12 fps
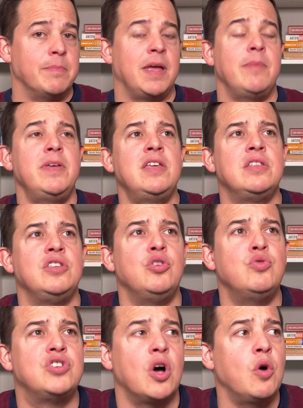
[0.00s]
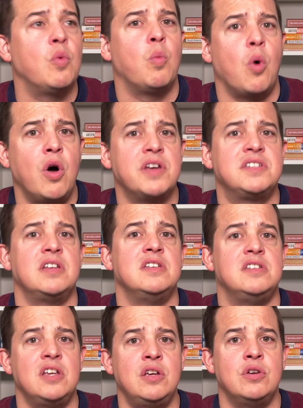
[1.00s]
Maybe you don't want to
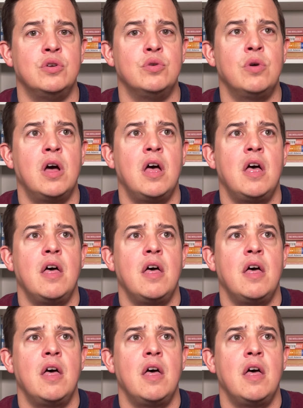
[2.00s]
do